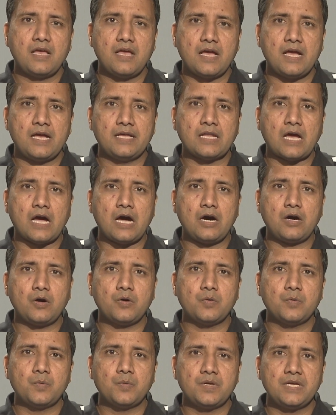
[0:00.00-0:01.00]
and
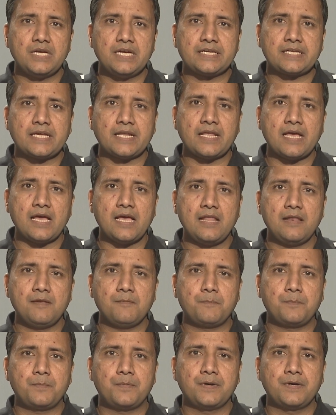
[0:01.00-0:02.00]
how it can help
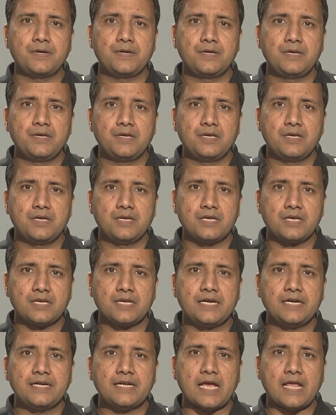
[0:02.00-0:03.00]

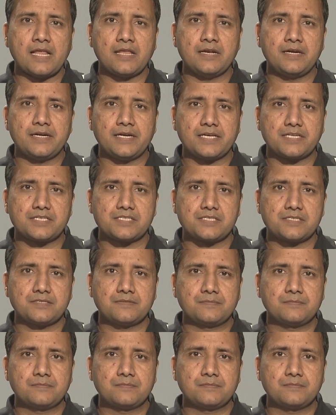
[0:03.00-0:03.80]
grid analytics.